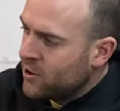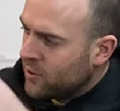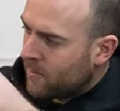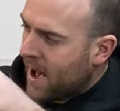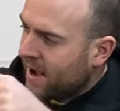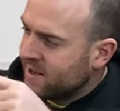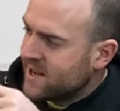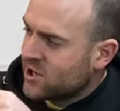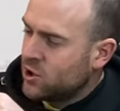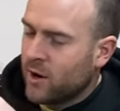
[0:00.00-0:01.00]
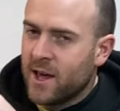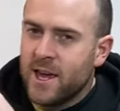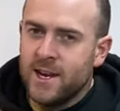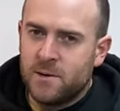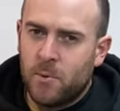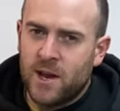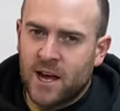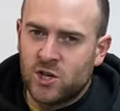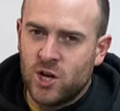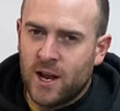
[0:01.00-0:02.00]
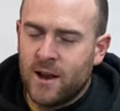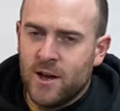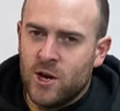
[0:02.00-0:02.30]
here in the back, it's actually got a heat protection.